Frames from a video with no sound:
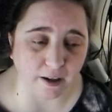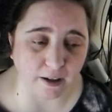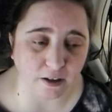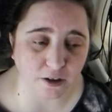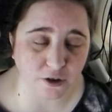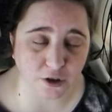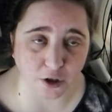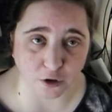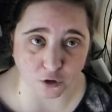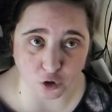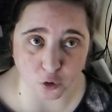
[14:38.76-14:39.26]

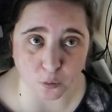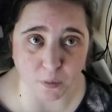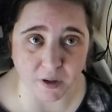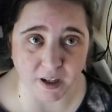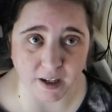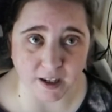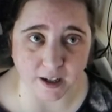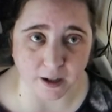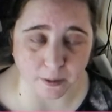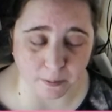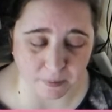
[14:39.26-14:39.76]
social
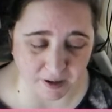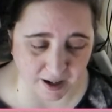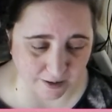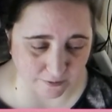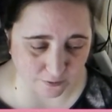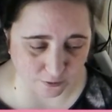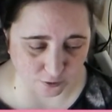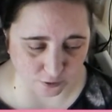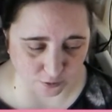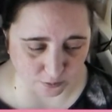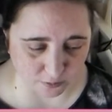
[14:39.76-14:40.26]
media
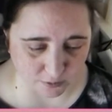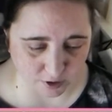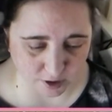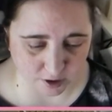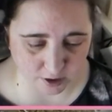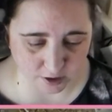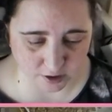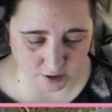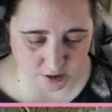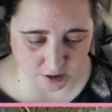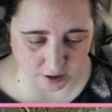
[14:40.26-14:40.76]

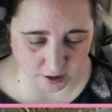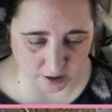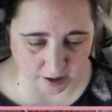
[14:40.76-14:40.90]
platforms